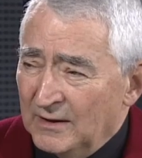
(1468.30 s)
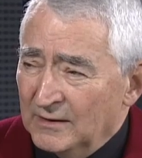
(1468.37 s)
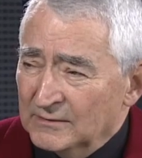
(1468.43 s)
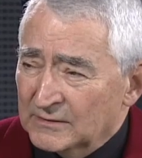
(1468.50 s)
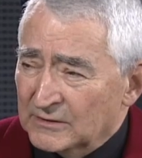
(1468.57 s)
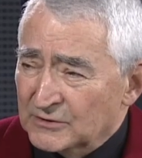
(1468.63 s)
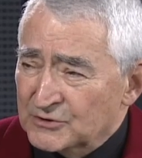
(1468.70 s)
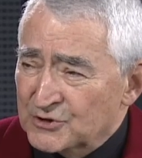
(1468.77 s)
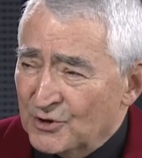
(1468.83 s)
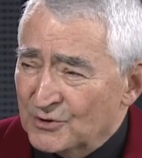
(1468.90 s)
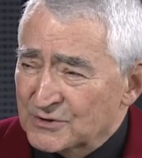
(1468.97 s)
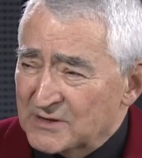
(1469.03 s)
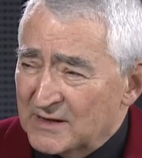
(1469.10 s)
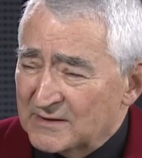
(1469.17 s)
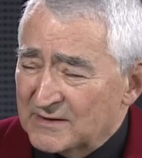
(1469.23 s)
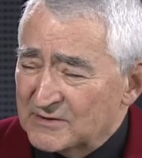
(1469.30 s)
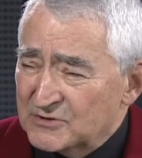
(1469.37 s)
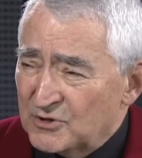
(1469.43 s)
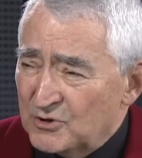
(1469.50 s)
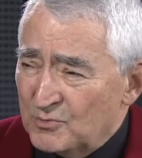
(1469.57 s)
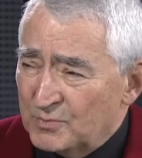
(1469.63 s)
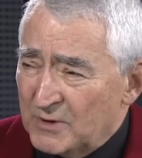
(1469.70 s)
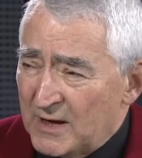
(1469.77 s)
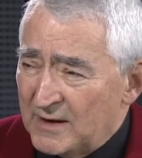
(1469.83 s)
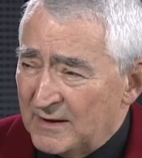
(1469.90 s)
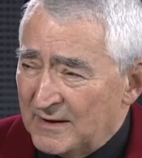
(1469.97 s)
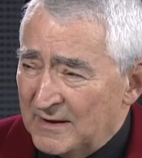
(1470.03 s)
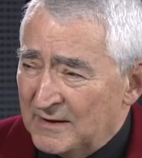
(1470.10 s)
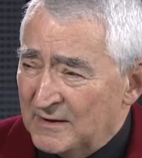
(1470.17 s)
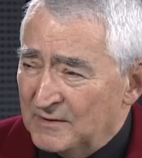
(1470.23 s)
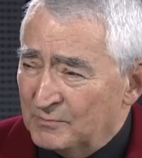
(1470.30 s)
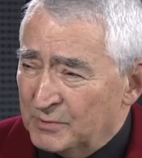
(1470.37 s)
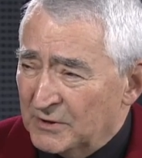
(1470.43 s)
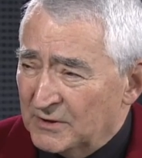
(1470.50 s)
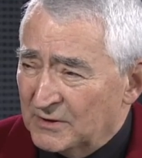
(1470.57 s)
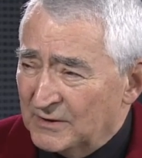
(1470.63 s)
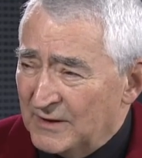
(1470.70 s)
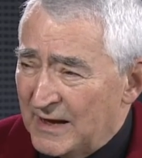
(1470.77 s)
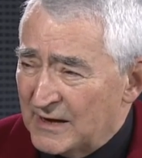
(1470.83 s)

little shows like this, are you planning any political